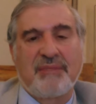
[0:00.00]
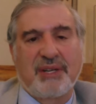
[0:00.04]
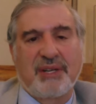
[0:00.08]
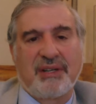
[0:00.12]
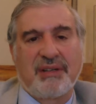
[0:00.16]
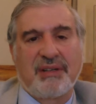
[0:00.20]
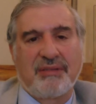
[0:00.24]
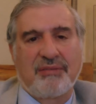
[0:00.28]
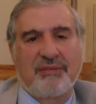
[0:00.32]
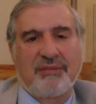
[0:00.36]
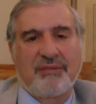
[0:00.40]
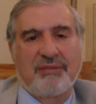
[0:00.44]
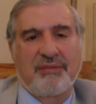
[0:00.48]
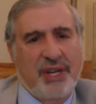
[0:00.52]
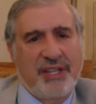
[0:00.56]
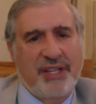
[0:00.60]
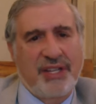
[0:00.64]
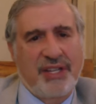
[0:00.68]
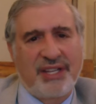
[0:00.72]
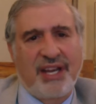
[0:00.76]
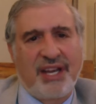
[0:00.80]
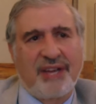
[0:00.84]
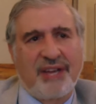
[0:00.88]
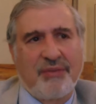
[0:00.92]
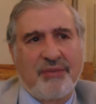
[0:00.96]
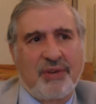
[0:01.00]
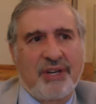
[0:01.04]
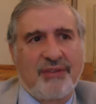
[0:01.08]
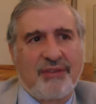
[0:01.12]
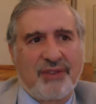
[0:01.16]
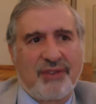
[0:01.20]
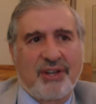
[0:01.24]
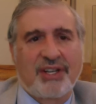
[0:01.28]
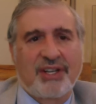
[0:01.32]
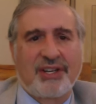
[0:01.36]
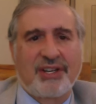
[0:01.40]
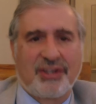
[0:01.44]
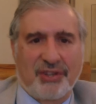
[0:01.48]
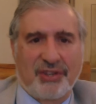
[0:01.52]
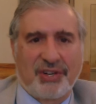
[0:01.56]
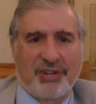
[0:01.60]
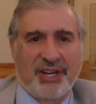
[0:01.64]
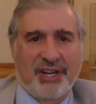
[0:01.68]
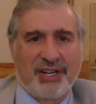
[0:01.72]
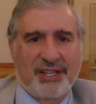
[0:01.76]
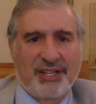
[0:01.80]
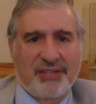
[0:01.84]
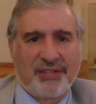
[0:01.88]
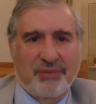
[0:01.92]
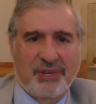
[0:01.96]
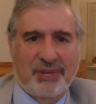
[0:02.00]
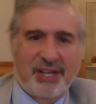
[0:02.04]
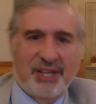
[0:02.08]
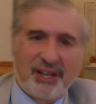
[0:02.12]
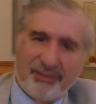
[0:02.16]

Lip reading: but one day one of our curators